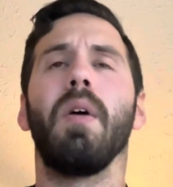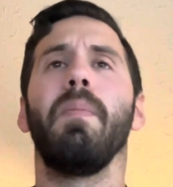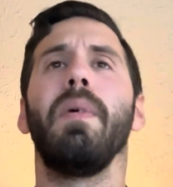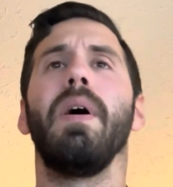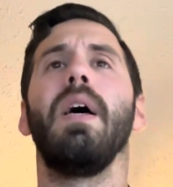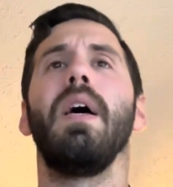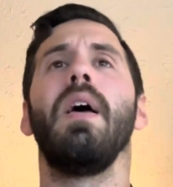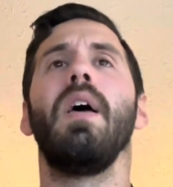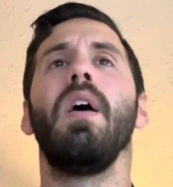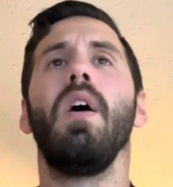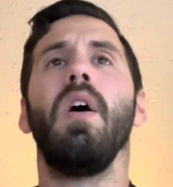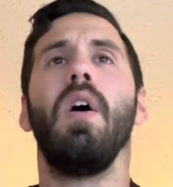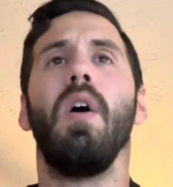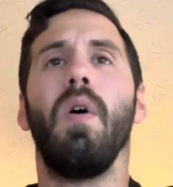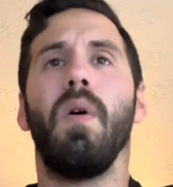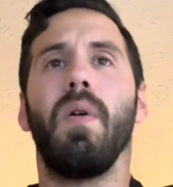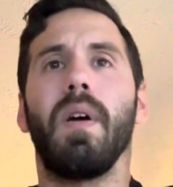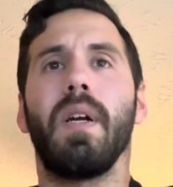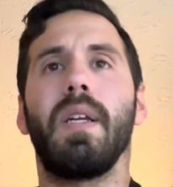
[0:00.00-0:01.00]
But
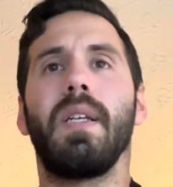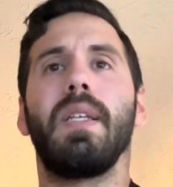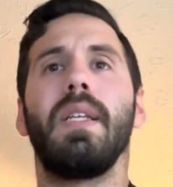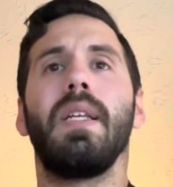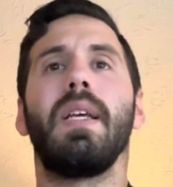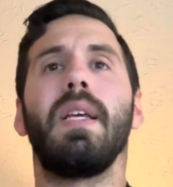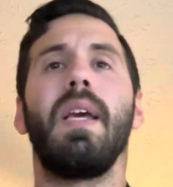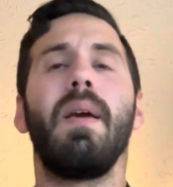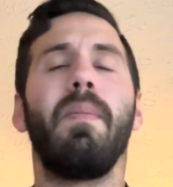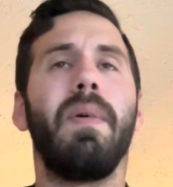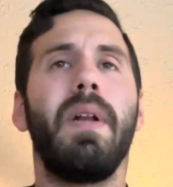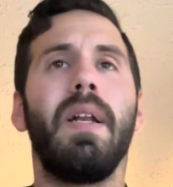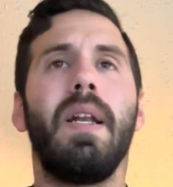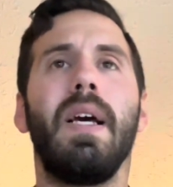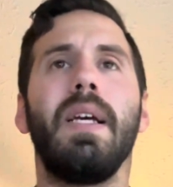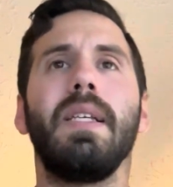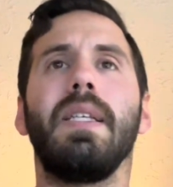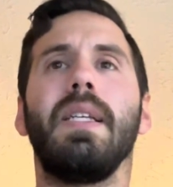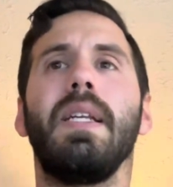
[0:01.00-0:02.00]
we're keeping it
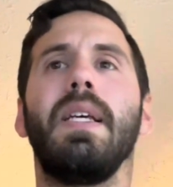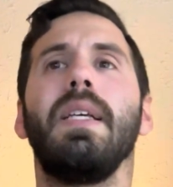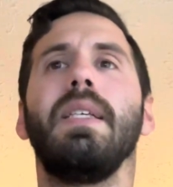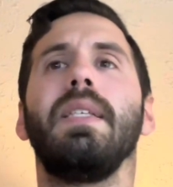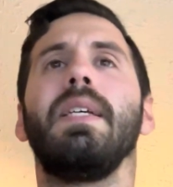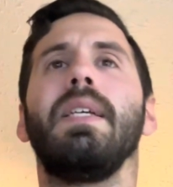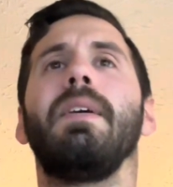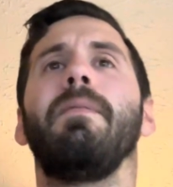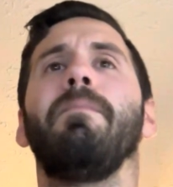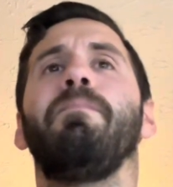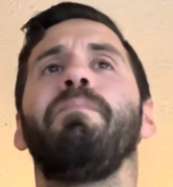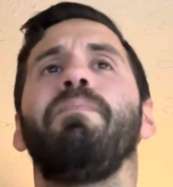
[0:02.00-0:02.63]
nice and easy,